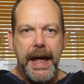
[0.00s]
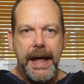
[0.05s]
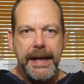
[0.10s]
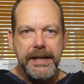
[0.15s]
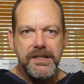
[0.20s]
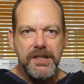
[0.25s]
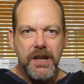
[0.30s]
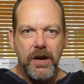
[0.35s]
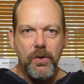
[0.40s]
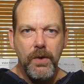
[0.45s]

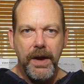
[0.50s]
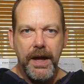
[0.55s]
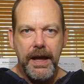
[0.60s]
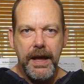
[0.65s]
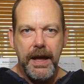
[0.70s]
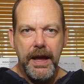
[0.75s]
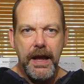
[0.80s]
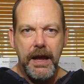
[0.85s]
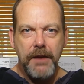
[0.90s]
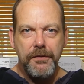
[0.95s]
So
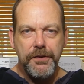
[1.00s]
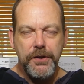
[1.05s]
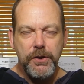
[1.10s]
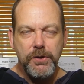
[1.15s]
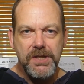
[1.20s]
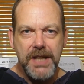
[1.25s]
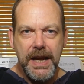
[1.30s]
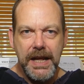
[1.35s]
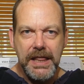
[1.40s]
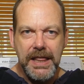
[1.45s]
if you
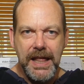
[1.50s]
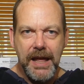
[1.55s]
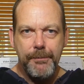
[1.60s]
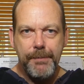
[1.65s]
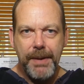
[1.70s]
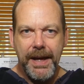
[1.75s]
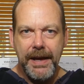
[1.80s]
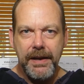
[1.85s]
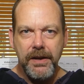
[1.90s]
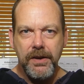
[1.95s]
take that
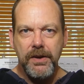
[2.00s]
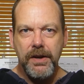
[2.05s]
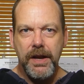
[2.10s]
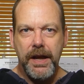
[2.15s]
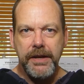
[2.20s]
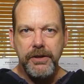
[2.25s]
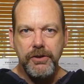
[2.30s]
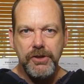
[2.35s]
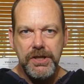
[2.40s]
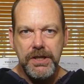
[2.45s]
pattern
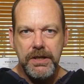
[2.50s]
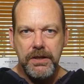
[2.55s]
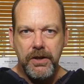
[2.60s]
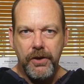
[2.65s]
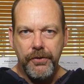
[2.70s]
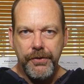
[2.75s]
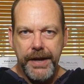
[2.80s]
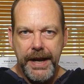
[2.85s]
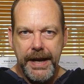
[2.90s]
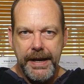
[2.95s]
and you start
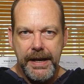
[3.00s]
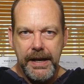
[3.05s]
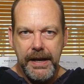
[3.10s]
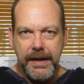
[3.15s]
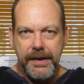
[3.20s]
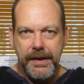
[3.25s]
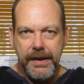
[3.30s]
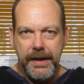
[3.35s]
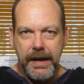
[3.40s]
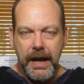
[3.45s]
on the
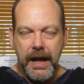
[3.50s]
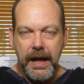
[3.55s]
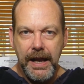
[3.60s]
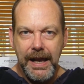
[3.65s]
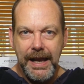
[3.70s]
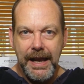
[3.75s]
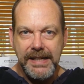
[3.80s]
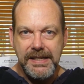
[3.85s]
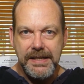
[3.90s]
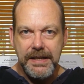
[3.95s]

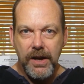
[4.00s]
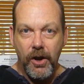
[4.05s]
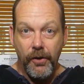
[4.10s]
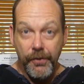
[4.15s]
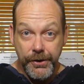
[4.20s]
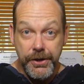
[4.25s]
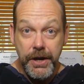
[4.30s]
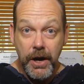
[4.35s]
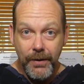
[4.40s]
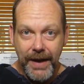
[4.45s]
letter on
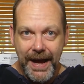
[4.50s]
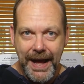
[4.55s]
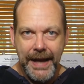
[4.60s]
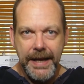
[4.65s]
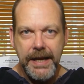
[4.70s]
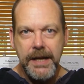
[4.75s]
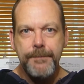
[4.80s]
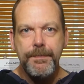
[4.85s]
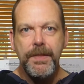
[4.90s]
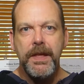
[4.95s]
the note
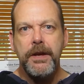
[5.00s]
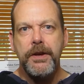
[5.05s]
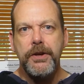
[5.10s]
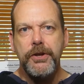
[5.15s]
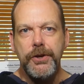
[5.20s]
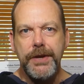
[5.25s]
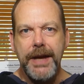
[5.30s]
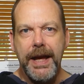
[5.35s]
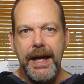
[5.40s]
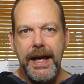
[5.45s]
A,
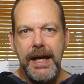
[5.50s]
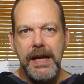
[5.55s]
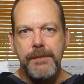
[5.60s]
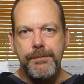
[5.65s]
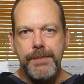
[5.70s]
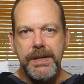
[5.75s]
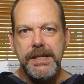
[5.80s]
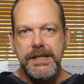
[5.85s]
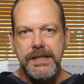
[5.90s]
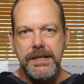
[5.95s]
you get A,
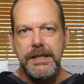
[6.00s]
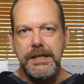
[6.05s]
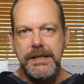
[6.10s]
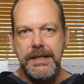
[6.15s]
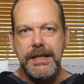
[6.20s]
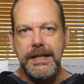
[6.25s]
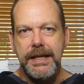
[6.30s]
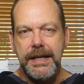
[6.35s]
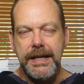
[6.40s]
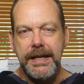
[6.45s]
B, C,
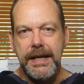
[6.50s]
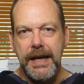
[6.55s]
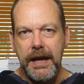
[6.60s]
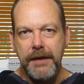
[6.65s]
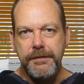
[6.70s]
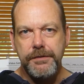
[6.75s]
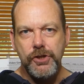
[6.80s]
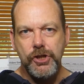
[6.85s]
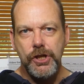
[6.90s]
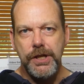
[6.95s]
D, E,
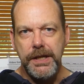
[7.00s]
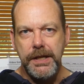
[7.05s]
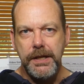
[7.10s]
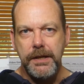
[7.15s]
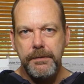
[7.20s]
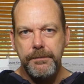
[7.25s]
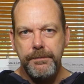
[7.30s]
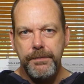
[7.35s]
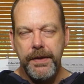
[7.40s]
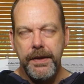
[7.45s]
F, G.
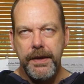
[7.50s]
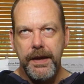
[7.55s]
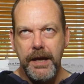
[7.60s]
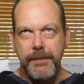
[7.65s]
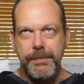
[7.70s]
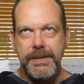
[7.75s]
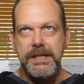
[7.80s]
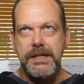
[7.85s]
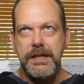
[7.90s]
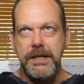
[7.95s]
A,
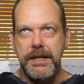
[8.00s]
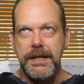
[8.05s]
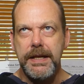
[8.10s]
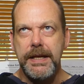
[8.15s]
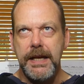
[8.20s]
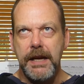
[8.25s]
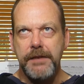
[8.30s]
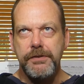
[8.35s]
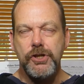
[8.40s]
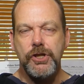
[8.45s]
B, C, D,
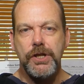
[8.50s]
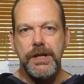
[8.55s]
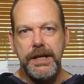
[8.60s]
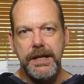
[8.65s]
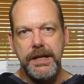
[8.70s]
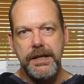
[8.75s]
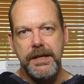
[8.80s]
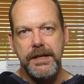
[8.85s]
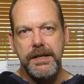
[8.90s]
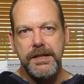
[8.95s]
E, F,
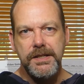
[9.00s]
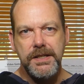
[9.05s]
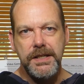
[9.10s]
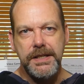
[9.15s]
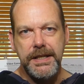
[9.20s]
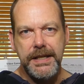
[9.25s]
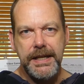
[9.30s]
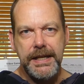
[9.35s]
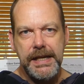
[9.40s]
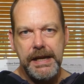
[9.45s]
G, C,
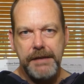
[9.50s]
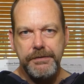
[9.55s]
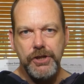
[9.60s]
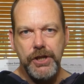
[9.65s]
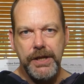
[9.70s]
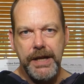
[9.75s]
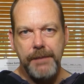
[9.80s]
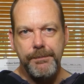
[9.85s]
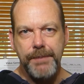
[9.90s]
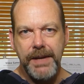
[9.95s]
D, E, F,
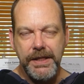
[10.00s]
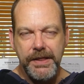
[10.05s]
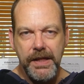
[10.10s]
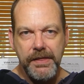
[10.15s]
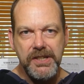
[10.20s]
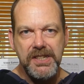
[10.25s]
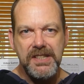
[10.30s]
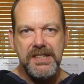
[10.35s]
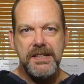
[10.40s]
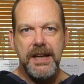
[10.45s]
G, A, B. They're
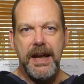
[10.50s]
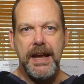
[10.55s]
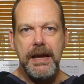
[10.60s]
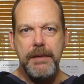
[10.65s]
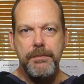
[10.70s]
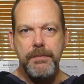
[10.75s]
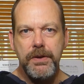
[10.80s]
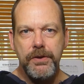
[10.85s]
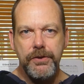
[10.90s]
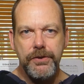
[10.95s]
the
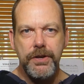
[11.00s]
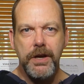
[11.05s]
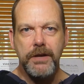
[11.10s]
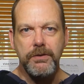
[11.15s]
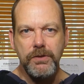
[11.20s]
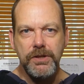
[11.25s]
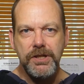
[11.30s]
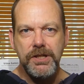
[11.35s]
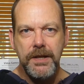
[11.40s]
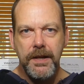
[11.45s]
same
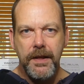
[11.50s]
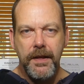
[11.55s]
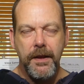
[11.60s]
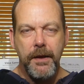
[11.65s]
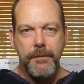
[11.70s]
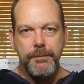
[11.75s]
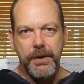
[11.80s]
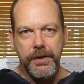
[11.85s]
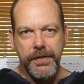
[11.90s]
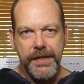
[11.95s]
notes,
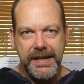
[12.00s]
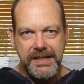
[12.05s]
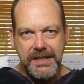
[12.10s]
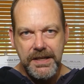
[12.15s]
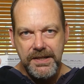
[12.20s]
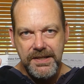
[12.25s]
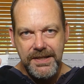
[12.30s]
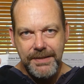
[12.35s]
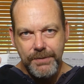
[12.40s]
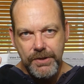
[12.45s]
but that
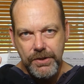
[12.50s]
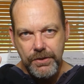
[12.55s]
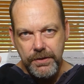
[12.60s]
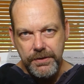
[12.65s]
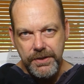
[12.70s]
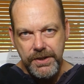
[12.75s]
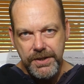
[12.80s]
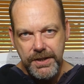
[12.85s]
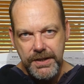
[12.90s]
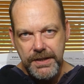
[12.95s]
is some sort of
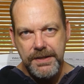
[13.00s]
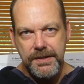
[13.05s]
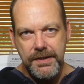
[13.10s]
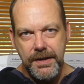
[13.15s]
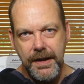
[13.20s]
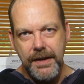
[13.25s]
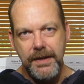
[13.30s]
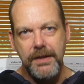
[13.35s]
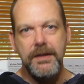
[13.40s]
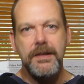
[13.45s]
C
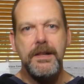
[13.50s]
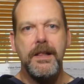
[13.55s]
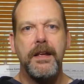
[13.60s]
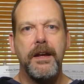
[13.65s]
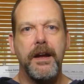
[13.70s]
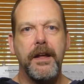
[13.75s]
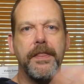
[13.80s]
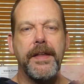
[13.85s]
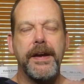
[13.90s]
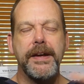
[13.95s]
scale
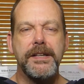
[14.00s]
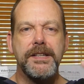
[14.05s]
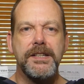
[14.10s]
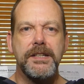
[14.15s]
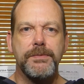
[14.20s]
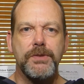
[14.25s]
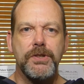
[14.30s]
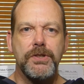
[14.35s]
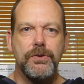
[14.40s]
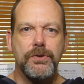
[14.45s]
and that is
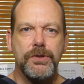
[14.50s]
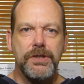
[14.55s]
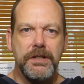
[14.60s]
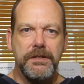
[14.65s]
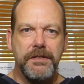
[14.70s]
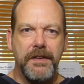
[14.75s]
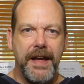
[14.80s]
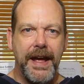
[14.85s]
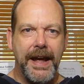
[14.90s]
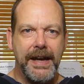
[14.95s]
some sort
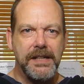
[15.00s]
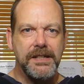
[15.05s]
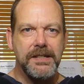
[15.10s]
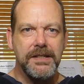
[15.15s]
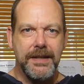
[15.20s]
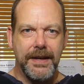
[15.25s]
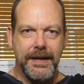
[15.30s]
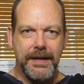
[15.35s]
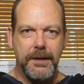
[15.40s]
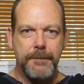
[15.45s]
of A
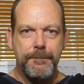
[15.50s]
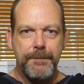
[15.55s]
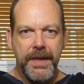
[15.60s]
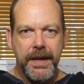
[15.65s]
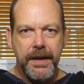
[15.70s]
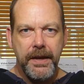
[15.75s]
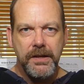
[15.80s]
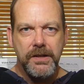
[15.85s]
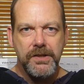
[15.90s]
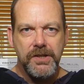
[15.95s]
scale.
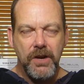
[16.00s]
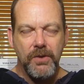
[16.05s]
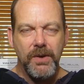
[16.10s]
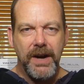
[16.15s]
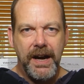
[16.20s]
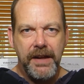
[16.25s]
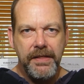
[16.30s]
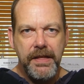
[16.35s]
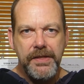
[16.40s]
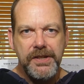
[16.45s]
So
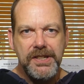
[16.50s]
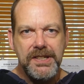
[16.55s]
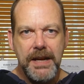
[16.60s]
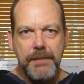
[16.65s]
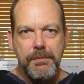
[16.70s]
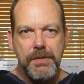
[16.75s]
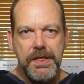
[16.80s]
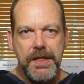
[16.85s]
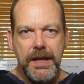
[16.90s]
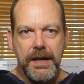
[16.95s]
are they the
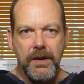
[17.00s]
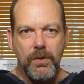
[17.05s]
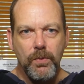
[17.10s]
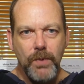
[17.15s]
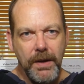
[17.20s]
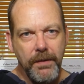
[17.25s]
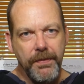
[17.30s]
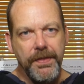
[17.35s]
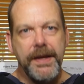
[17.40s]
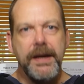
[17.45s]
same thing?
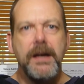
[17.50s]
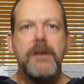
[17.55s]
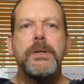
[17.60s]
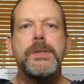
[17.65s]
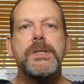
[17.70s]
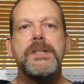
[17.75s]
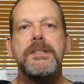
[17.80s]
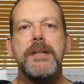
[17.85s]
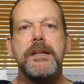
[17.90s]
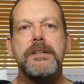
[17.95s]
Well, they are in
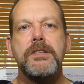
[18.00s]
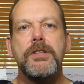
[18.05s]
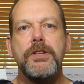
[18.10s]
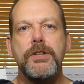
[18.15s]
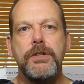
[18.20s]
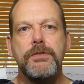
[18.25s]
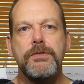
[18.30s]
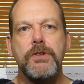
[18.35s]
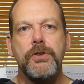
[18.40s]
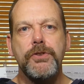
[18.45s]
the sense that
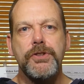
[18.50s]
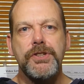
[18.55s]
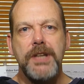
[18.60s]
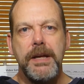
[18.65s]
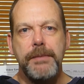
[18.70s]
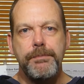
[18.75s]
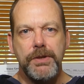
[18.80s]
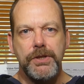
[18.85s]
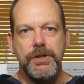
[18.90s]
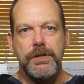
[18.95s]
you've got the
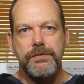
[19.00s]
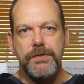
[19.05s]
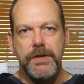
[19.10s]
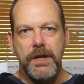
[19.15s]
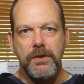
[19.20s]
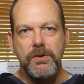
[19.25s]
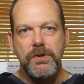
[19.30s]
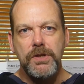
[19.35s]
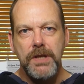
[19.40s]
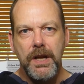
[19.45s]
same bunch of
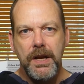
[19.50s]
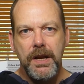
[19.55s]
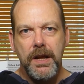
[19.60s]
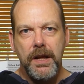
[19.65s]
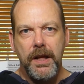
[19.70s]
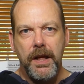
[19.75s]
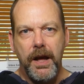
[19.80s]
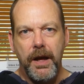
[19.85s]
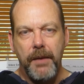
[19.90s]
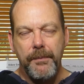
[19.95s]
notes.
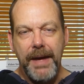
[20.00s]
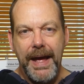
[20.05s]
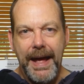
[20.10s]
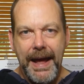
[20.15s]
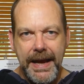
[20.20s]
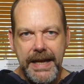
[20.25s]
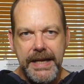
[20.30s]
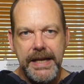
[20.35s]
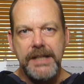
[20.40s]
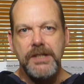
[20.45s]
A
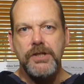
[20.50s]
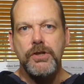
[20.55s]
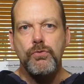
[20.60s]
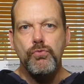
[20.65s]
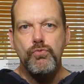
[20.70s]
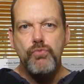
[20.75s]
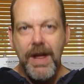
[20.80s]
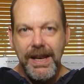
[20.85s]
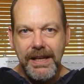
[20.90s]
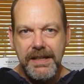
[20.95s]
is the
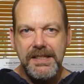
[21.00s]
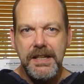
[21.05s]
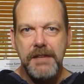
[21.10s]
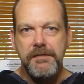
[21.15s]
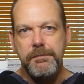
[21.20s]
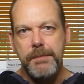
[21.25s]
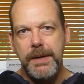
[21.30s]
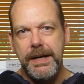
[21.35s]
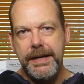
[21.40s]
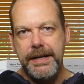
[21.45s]
relative
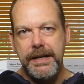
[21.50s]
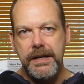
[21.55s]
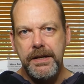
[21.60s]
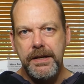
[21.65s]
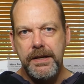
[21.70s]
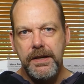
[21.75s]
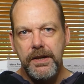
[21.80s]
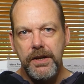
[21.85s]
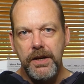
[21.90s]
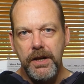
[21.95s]

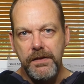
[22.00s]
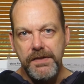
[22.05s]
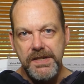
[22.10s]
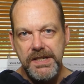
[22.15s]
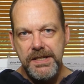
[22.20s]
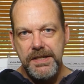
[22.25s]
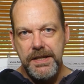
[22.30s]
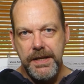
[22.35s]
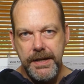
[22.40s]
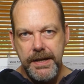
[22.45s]
minor of
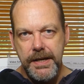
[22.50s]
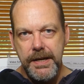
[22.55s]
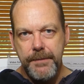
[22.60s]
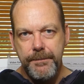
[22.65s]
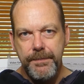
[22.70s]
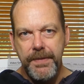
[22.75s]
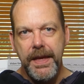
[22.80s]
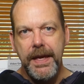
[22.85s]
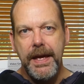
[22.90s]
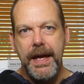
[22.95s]
C.
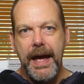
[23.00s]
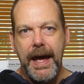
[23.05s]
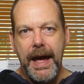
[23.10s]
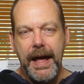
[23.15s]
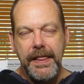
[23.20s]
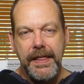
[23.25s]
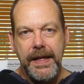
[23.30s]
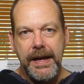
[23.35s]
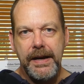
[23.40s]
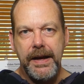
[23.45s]

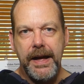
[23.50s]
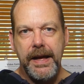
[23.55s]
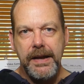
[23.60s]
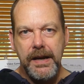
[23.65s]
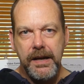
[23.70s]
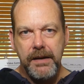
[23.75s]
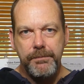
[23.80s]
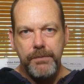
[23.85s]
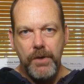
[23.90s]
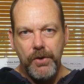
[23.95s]
They are
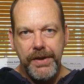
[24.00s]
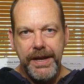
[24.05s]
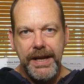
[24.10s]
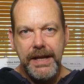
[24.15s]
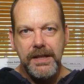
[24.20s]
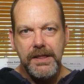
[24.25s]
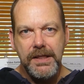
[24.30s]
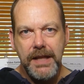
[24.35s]
enharmonic.